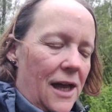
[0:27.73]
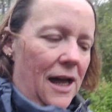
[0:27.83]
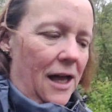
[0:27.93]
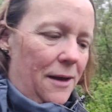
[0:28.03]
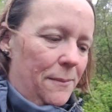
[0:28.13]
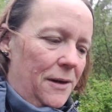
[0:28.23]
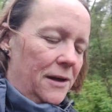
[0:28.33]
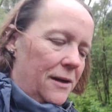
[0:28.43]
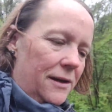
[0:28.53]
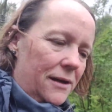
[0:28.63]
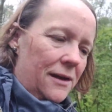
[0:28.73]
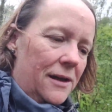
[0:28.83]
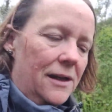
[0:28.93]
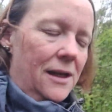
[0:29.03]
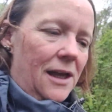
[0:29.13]

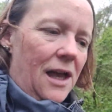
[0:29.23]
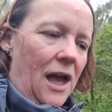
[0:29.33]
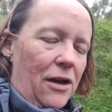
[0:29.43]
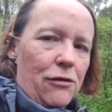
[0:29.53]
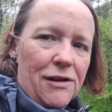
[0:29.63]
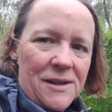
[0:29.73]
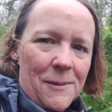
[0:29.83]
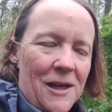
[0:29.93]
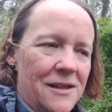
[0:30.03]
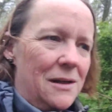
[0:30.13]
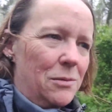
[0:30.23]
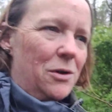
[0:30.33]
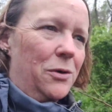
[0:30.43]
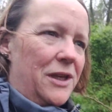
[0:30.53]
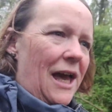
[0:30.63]
at Christmas it was
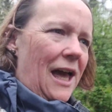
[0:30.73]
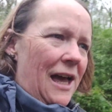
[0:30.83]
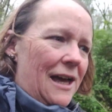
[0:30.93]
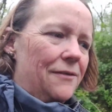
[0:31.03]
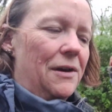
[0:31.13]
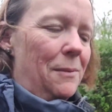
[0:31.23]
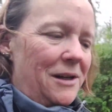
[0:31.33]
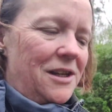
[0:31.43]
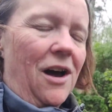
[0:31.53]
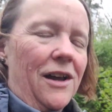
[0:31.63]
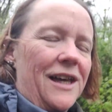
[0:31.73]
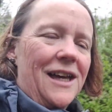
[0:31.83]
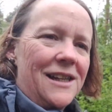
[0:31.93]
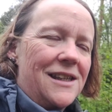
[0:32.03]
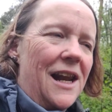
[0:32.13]
all, yay, I've hit my
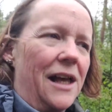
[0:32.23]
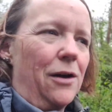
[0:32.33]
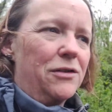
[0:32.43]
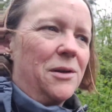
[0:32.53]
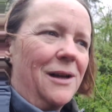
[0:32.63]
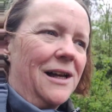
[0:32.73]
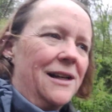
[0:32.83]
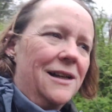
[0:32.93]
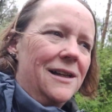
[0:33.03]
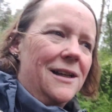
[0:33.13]
targets, and I got to